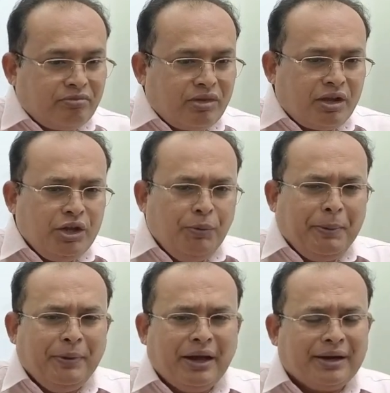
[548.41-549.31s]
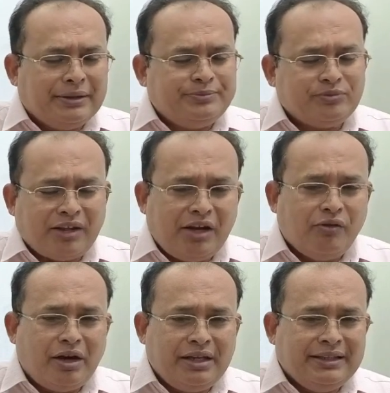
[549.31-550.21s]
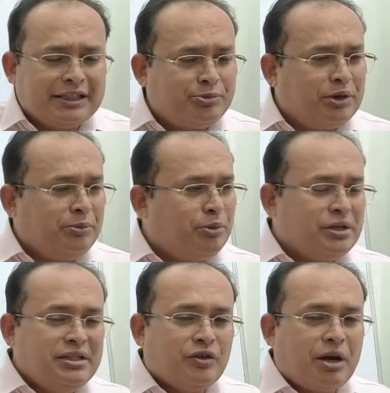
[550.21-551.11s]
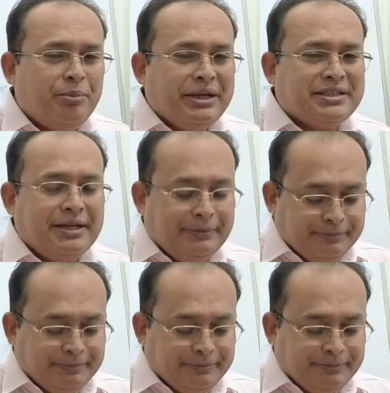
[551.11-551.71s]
You people are involved in the export import in your company side?